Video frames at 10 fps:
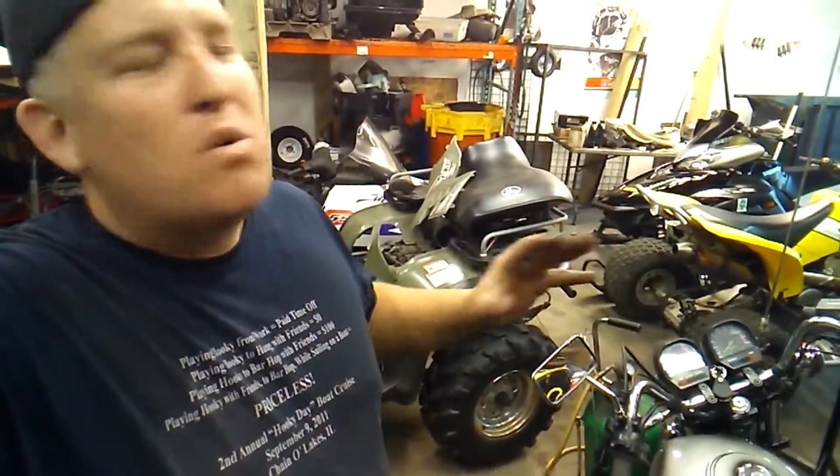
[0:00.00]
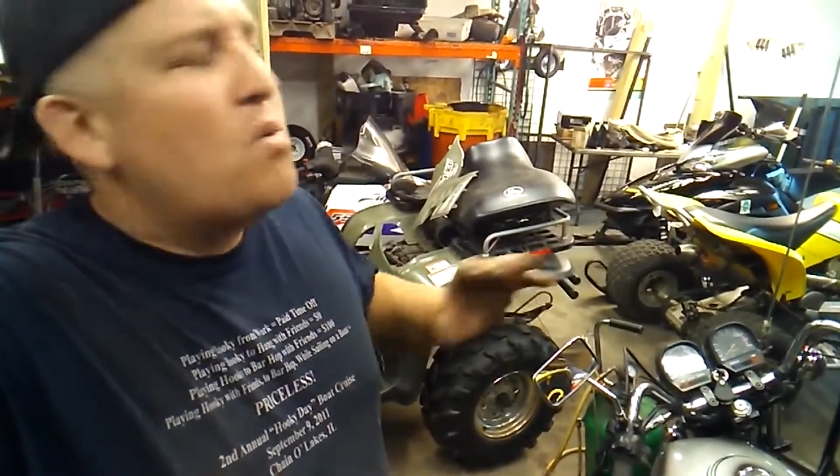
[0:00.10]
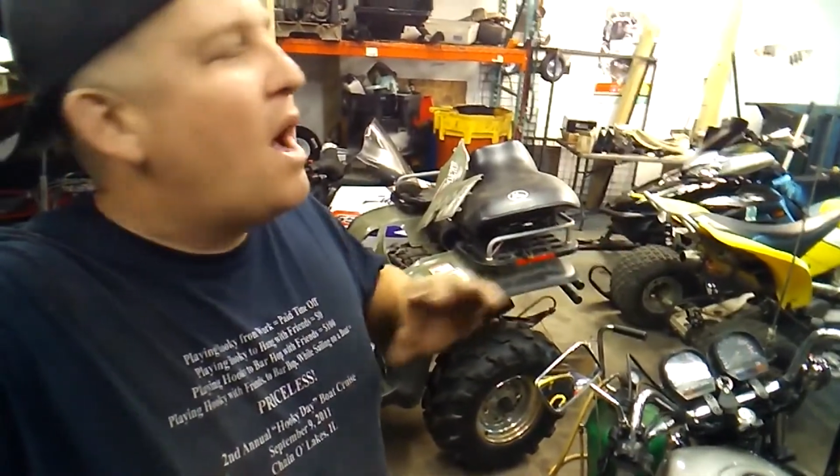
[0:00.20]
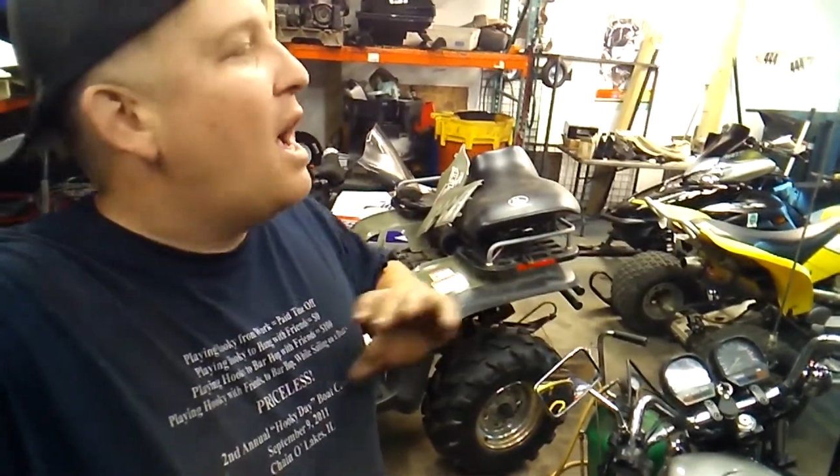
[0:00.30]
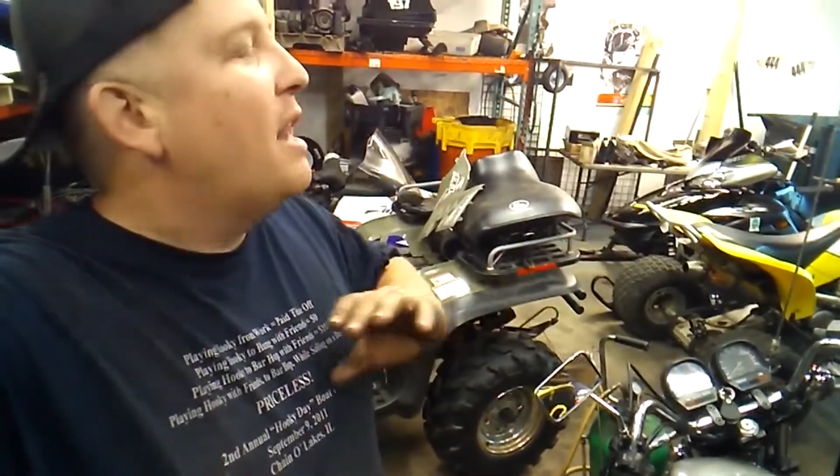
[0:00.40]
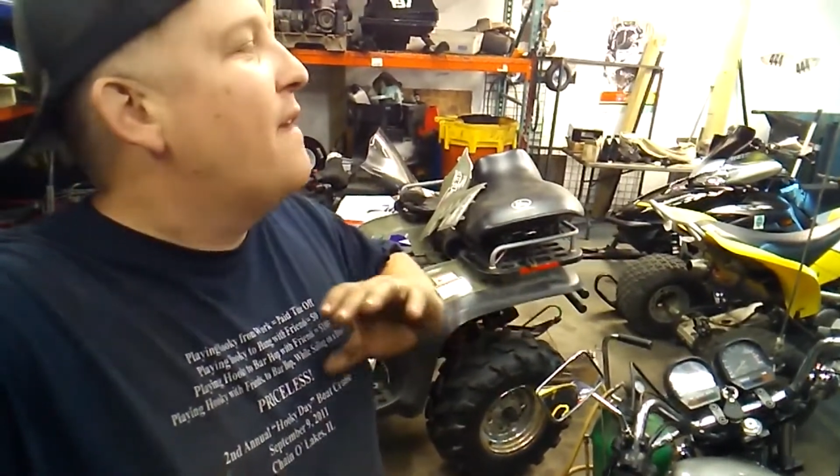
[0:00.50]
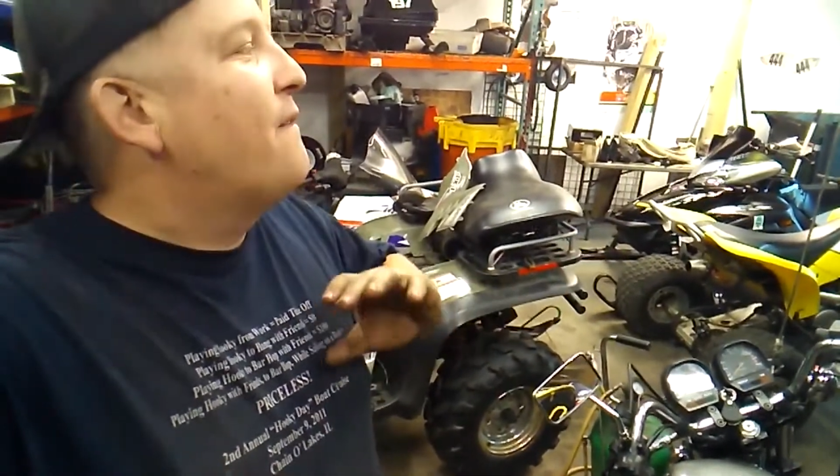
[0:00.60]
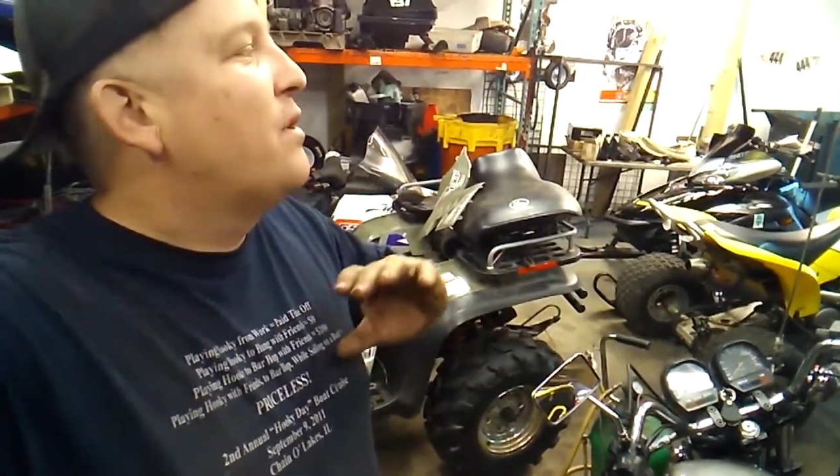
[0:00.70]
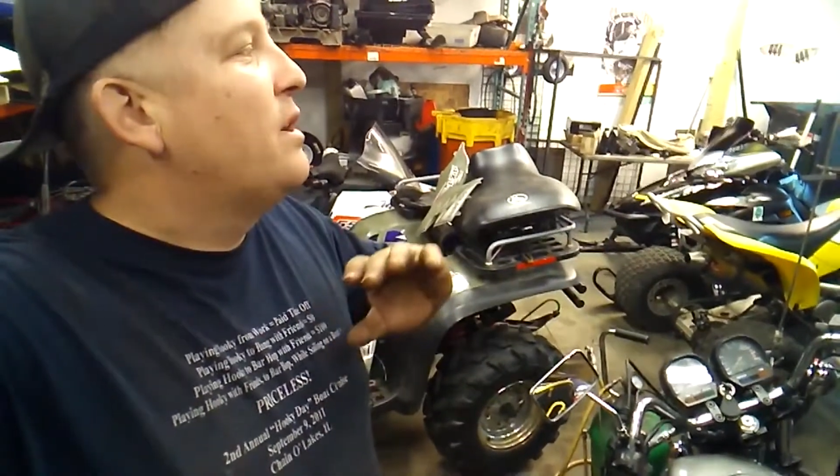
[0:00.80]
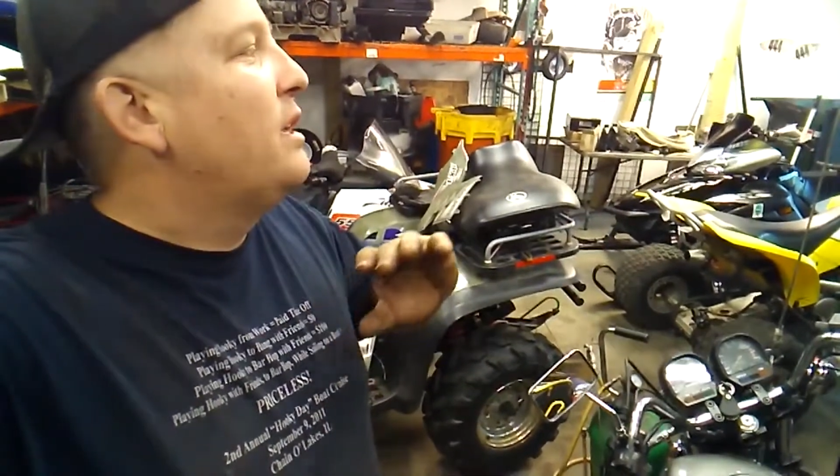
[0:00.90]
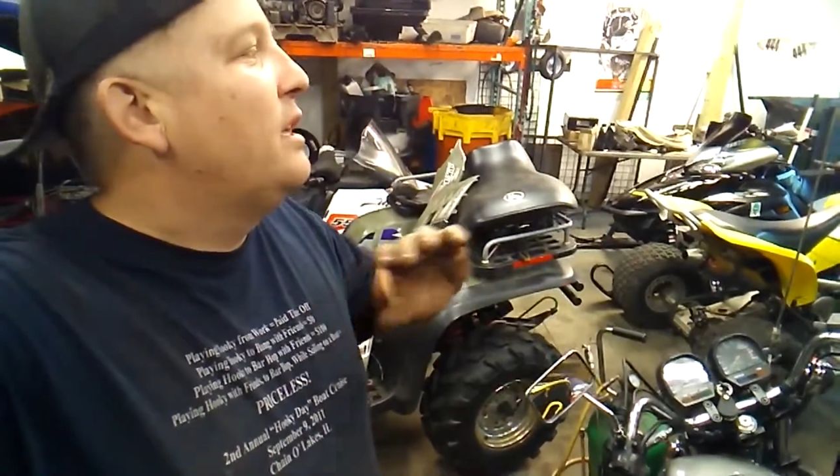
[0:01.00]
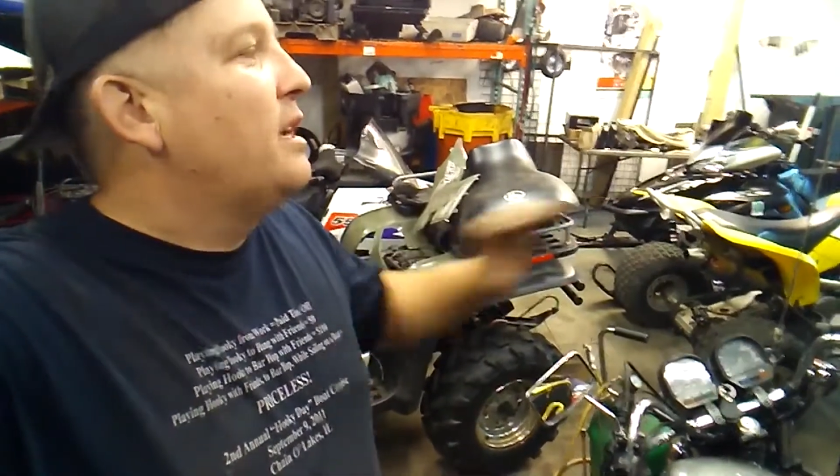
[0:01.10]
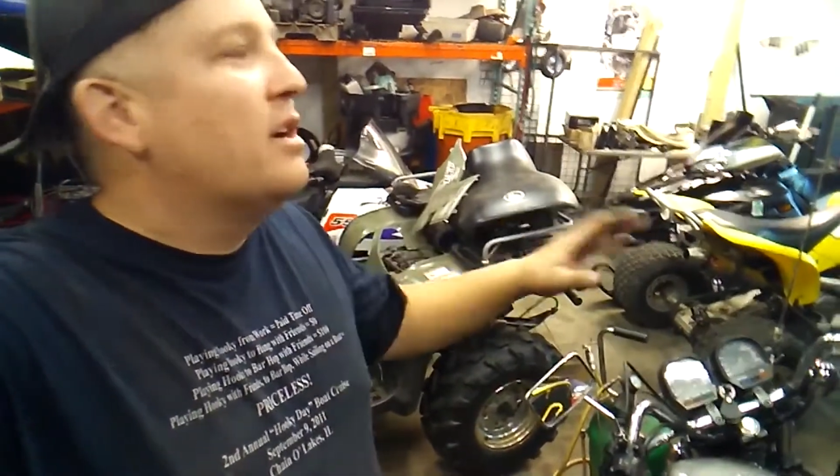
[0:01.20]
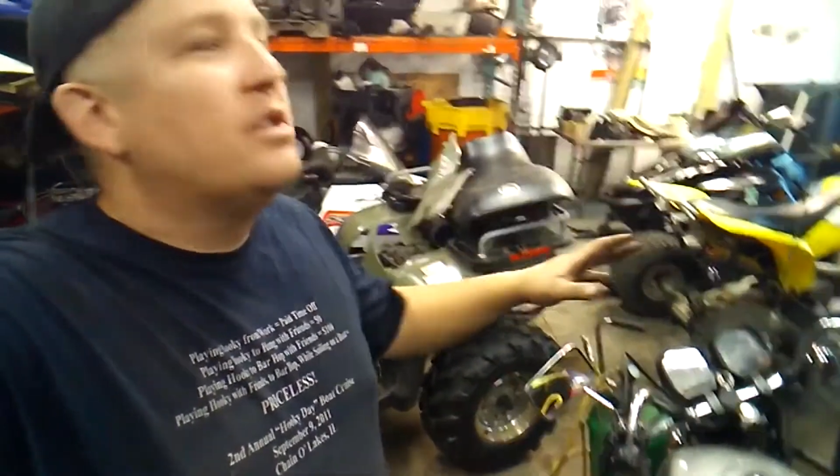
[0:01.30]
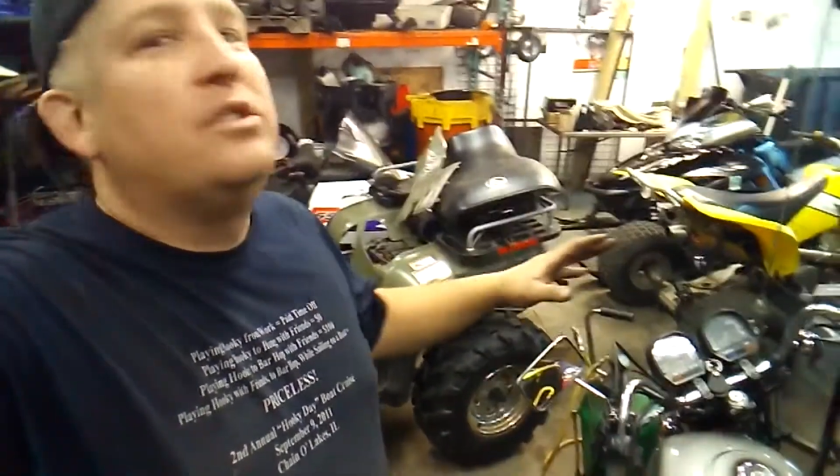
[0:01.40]
Ride it for
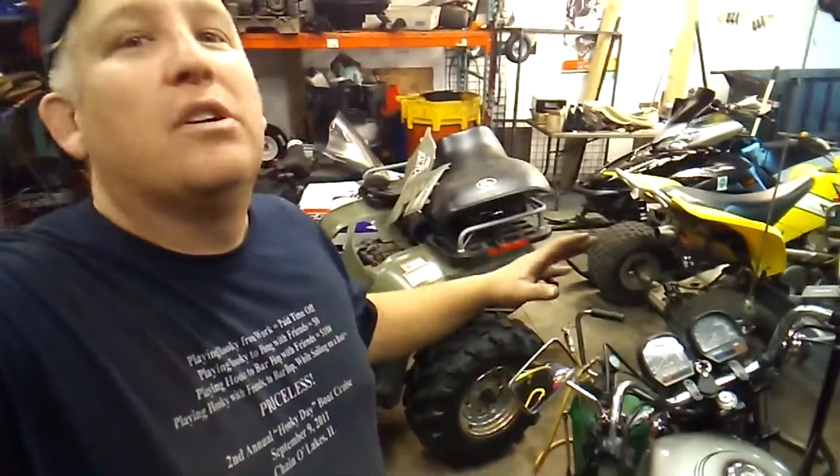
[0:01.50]
years.